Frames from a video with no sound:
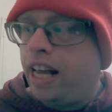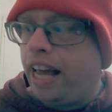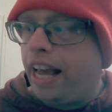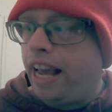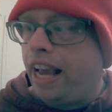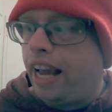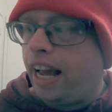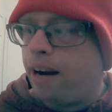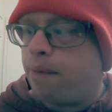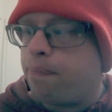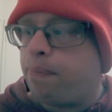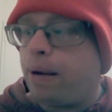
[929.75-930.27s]

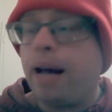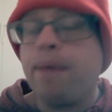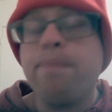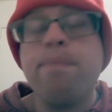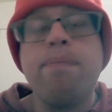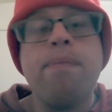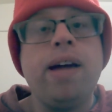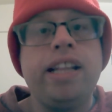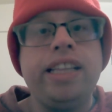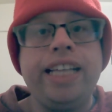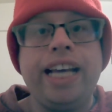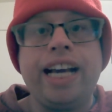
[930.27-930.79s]
and by
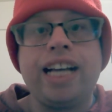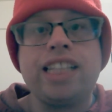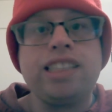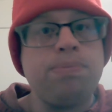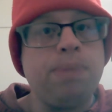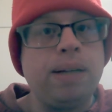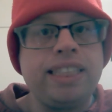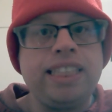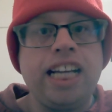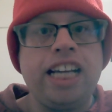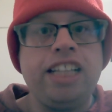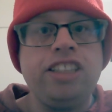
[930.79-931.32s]
the
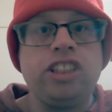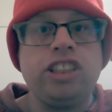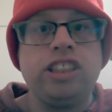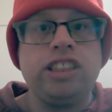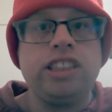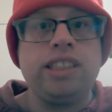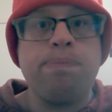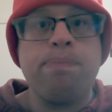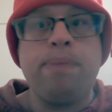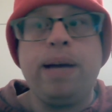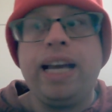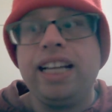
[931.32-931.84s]
expectations
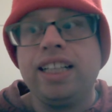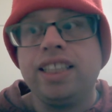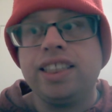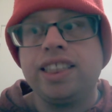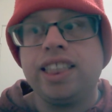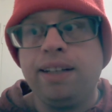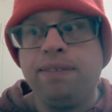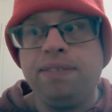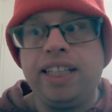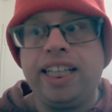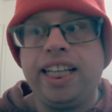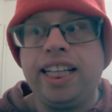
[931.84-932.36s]
of males
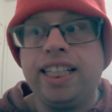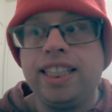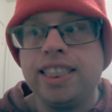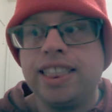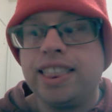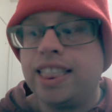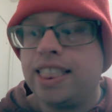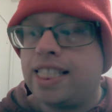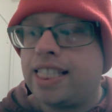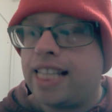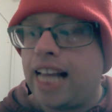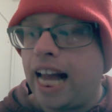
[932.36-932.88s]
living in the
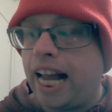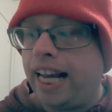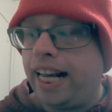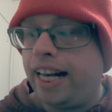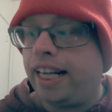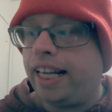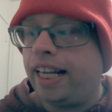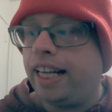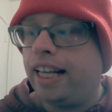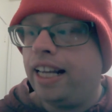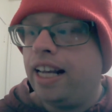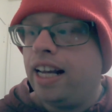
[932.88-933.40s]

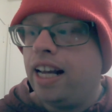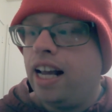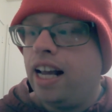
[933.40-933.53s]
society.